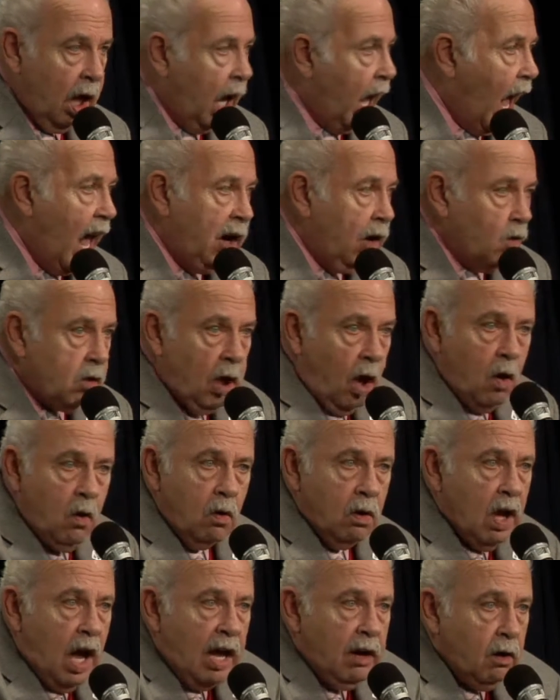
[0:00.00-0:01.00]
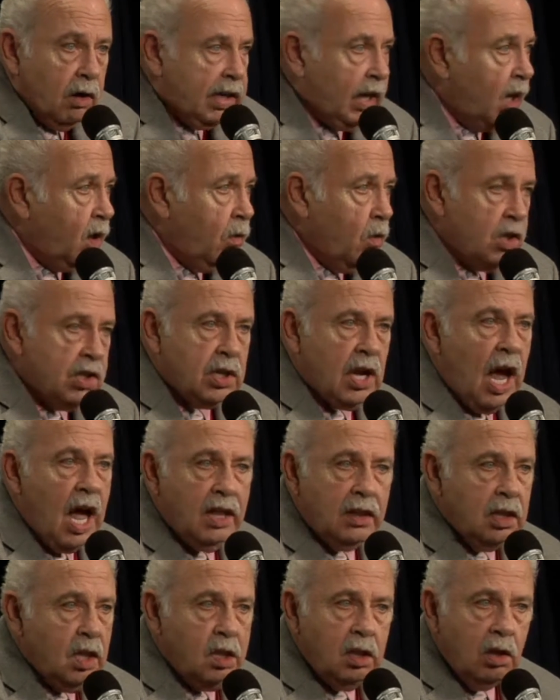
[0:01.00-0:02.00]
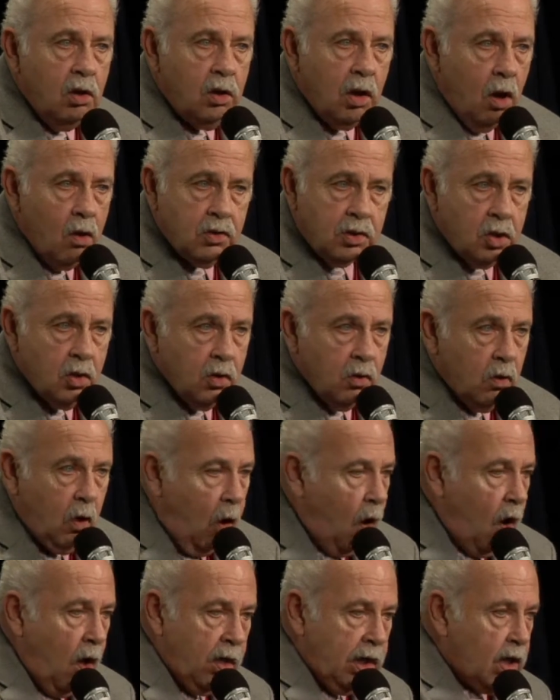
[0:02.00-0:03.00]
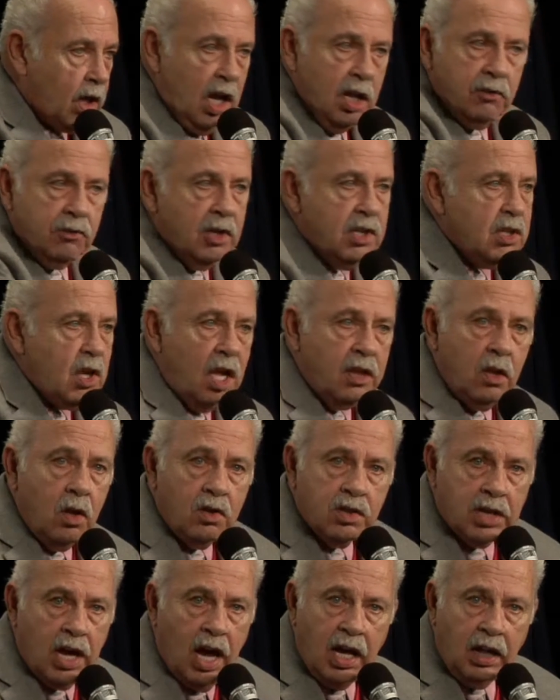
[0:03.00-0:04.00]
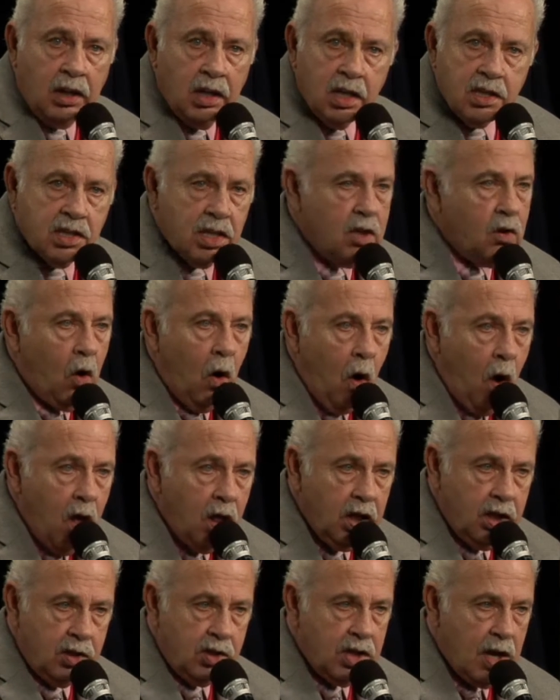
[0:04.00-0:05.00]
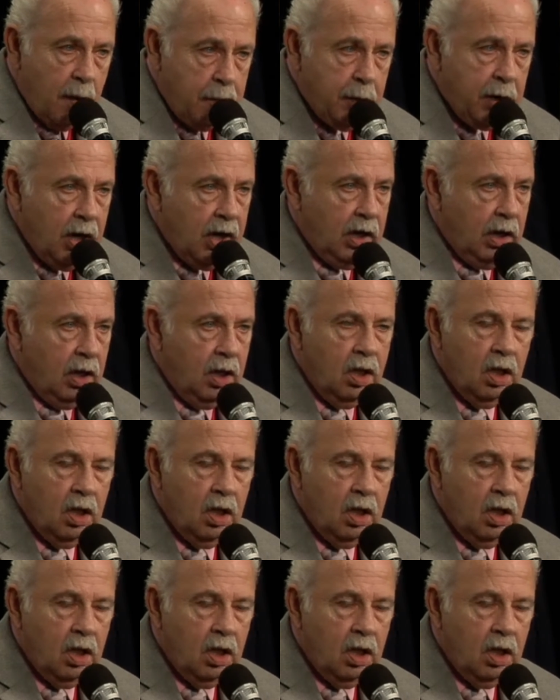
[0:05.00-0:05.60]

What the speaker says: I don't care which continent you go to. All the countries on those continents, they're all in jeopardy.